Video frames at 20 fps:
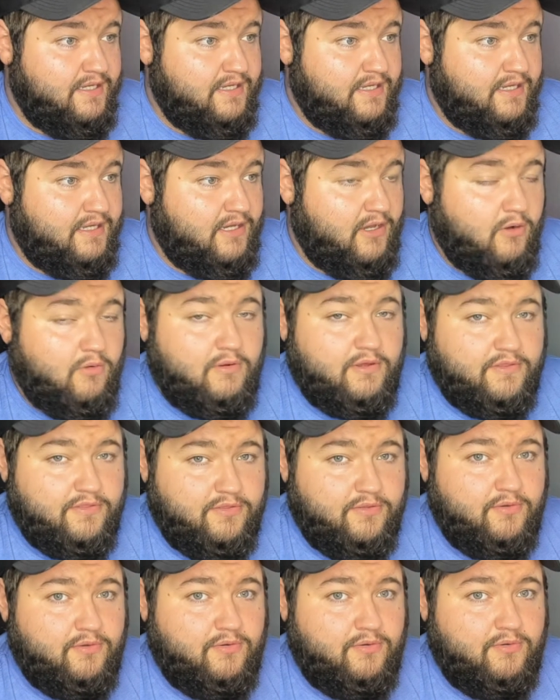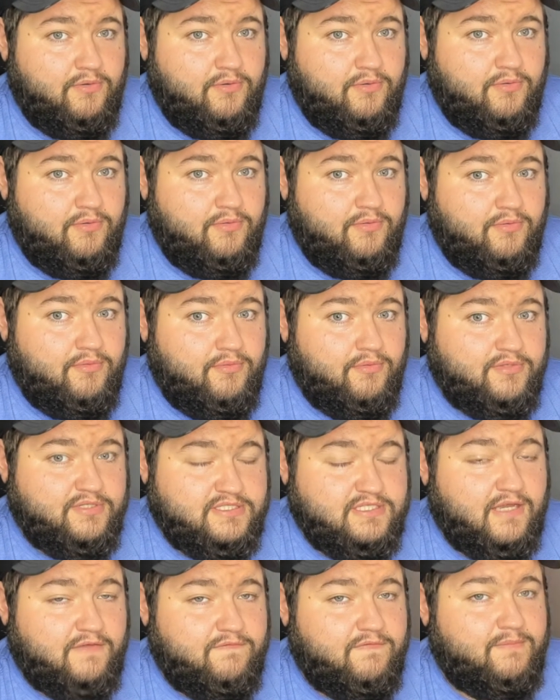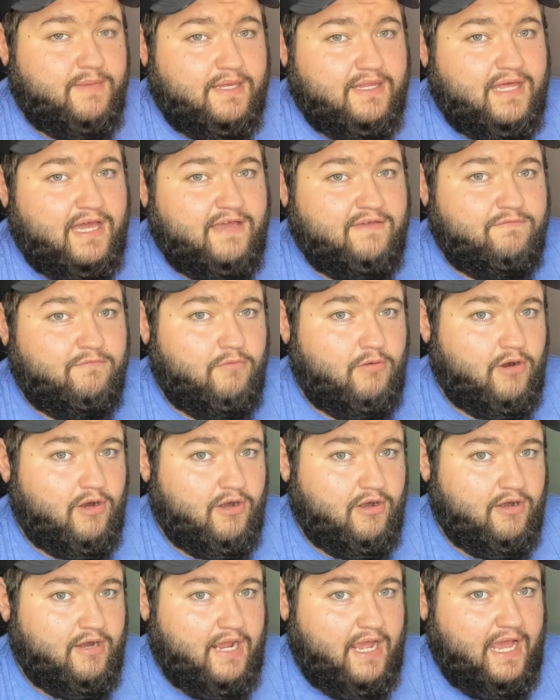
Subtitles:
going through stuff in my life where